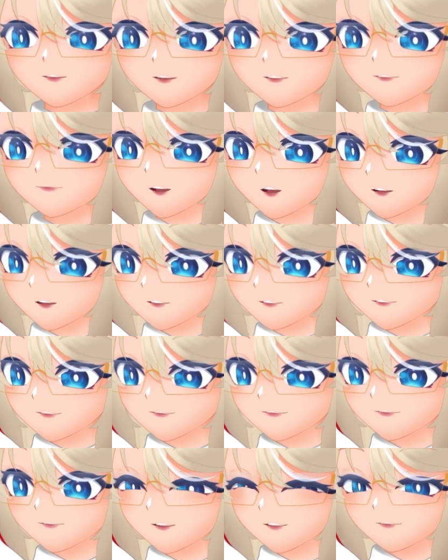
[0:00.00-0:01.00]
like the
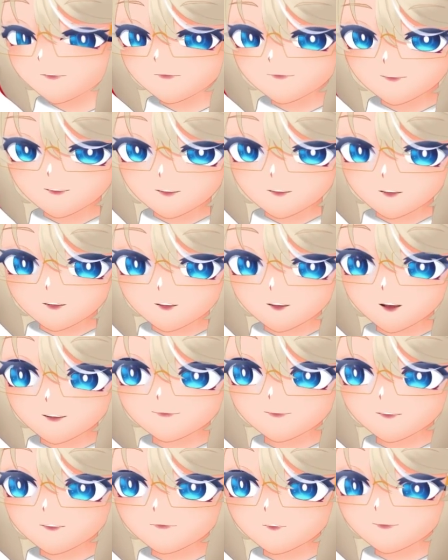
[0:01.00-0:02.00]
artist is a rigger
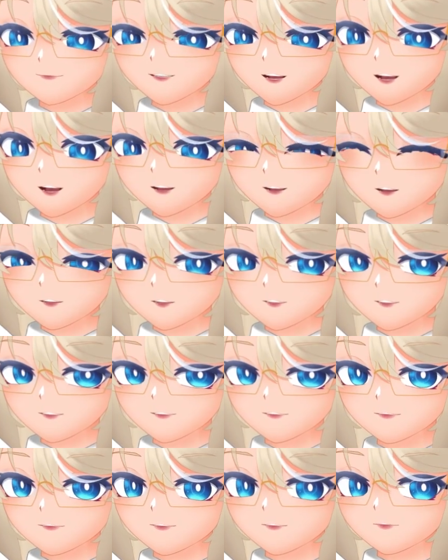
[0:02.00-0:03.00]
and they want that
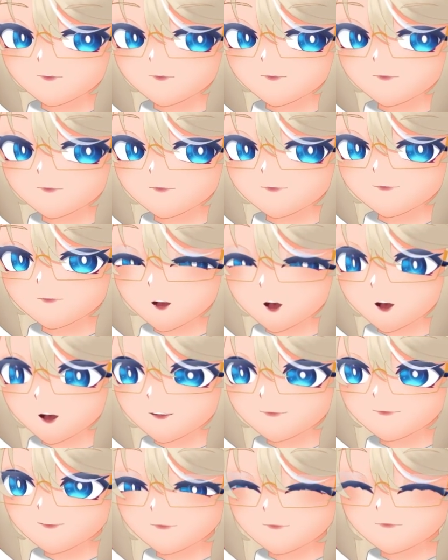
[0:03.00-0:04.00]
artist to draw
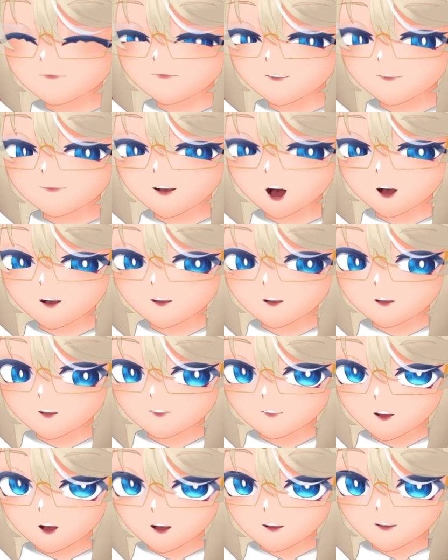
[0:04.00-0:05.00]
and then rig that
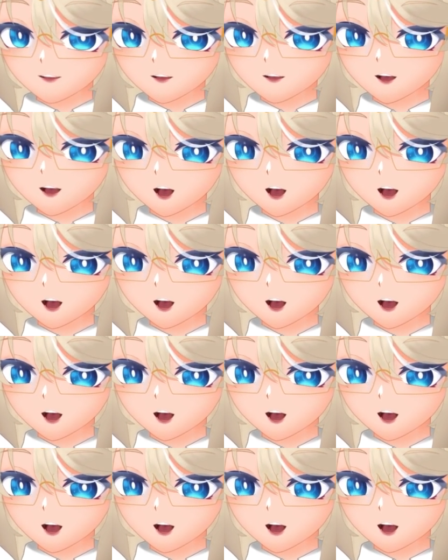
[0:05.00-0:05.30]
clothing,